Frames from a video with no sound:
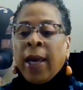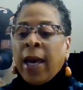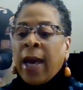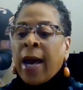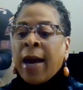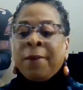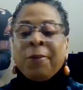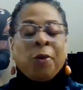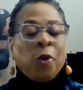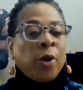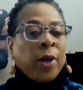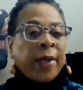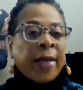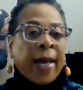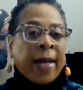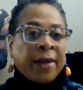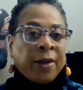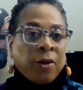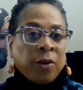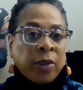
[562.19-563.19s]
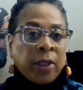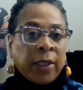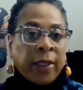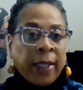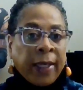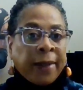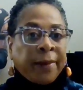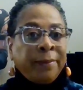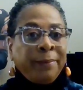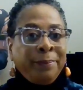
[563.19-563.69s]
I'm going out on a
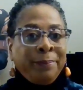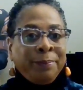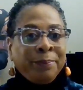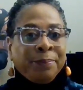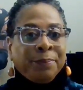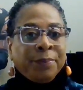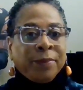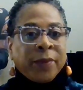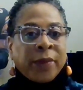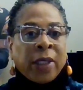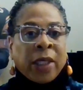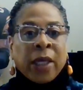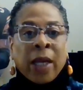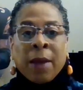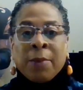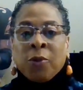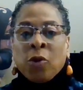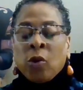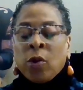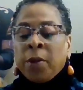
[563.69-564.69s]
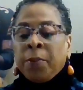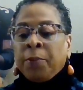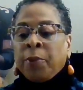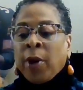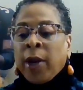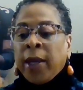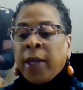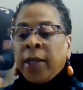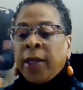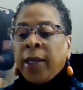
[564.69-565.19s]
limb, and I'm going
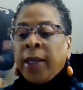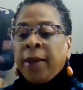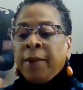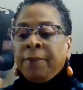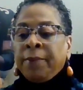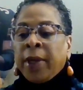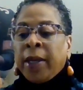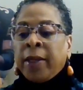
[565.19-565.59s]
Brady